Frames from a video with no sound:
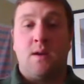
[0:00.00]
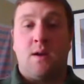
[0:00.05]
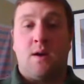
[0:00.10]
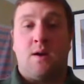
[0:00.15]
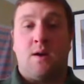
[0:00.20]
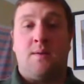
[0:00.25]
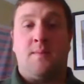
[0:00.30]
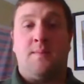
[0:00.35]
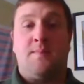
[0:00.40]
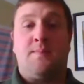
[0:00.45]

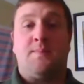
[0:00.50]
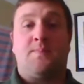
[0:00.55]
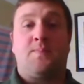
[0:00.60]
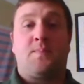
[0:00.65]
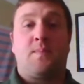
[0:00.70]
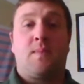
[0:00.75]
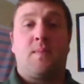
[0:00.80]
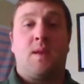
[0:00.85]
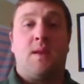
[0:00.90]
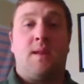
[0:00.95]
Now,
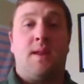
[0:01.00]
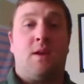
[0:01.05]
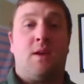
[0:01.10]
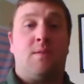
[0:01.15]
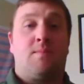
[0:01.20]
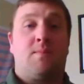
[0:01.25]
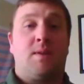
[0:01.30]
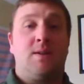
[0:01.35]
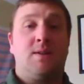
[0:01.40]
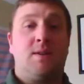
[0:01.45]

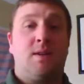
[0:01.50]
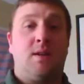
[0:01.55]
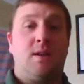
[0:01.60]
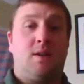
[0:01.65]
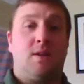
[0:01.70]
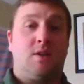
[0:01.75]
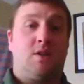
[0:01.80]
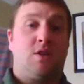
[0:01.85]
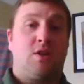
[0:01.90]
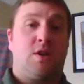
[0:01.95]
the
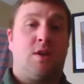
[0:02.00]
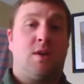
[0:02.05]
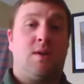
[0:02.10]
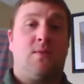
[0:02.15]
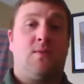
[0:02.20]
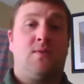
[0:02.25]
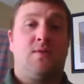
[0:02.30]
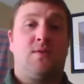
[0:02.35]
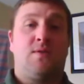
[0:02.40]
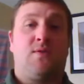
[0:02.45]
President
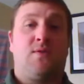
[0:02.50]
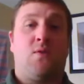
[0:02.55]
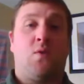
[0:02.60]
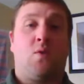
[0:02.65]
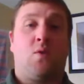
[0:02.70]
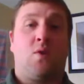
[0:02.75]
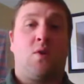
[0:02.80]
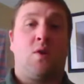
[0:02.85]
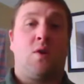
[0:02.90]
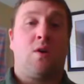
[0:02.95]
serves
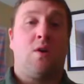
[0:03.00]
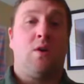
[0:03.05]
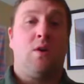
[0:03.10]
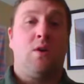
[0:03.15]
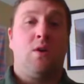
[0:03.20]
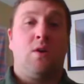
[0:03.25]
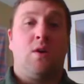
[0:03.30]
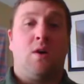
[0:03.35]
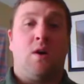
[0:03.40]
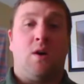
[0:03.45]
for
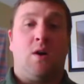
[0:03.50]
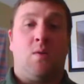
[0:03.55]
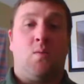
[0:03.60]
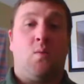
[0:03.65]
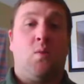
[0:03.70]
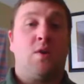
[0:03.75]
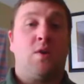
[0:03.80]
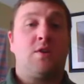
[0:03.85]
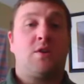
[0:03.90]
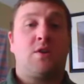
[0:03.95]

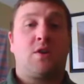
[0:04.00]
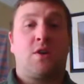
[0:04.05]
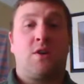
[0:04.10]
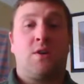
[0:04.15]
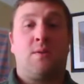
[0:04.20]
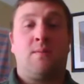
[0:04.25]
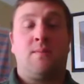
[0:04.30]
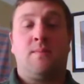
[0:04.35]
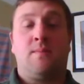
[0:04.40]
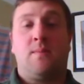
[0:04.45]
1
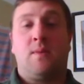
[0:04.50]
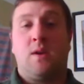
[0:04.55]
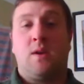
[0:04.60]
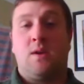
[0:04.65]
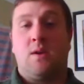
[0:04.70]
term,